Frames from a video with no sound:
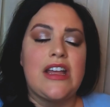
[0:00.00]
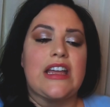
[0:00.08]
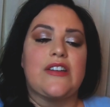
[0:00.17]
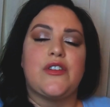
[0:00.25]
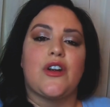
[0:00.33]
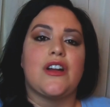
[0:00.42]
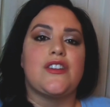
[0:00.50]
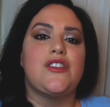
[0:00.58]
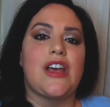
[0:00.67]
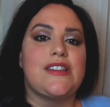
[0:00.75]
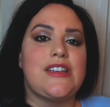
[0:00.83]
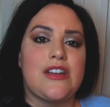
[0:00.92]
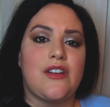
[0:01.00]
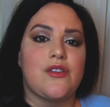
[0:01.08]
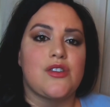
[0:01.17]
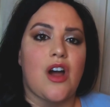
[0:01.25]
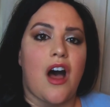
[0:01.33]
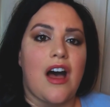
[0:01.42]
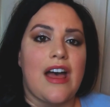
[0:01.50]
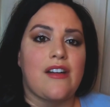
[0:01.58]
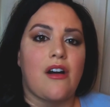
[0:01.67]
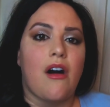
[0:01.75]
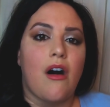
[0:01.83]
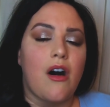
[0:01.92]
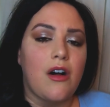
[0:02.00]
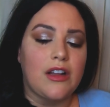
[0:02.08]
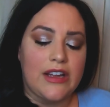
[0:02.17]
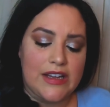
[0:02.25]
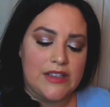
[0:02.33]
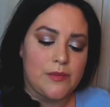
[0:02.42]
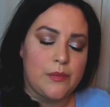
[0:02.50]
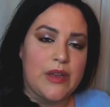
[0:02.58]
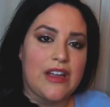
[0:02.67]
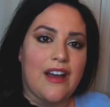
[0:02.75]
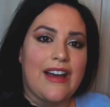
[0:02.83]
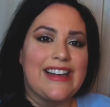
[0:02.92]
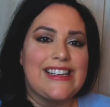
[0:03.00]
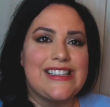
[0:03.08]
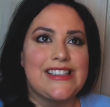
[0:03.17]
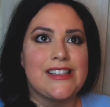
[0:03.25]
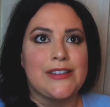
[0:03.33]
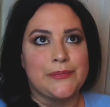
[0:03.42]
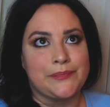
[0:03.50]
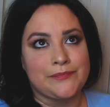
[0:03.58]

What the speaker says: If you're adjusting your jaw at all, it's because